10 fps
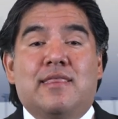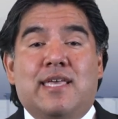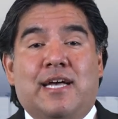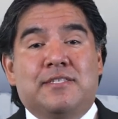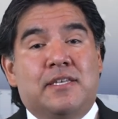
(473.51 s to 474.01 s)

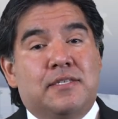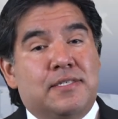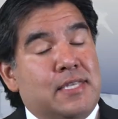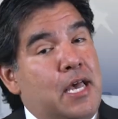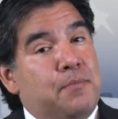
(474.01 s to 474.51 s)
That's
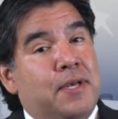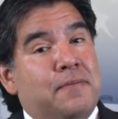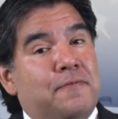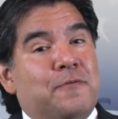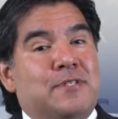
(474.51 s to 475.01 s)

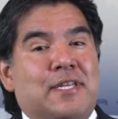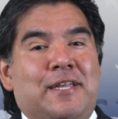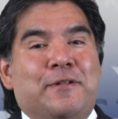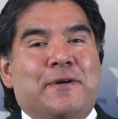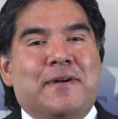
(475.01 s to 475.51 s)

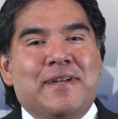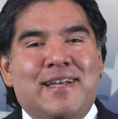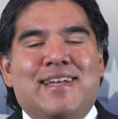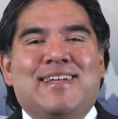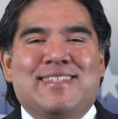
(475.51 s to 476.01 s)

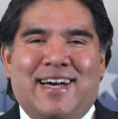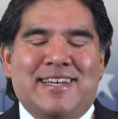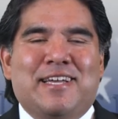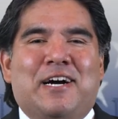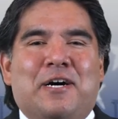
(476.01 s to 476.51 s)

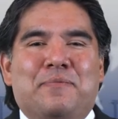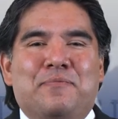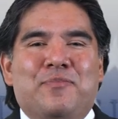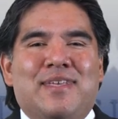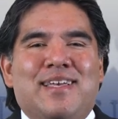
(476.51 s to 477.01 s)
zebforcityclerk.com.
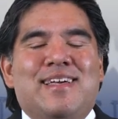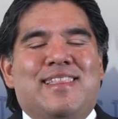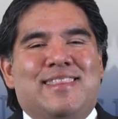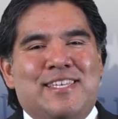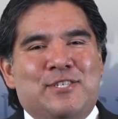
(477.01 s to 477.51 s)

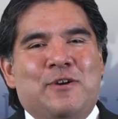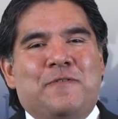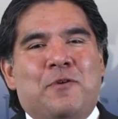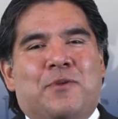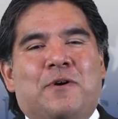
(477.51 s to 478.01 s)
This
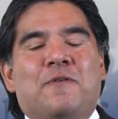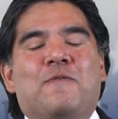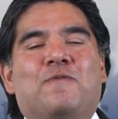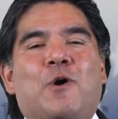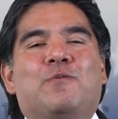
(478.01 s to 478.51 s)
November,
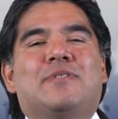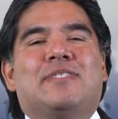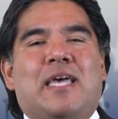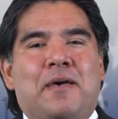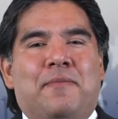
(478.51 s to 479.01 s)
vote
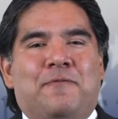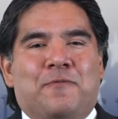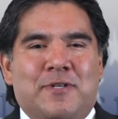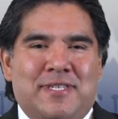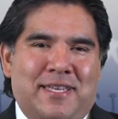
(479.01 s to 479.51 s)
Zeb
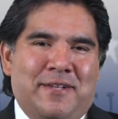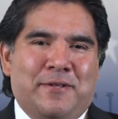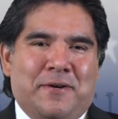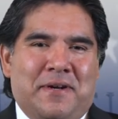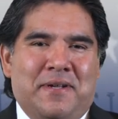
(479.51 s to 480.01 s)
for city
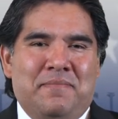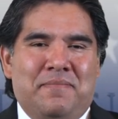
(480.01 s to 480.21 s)
clerk.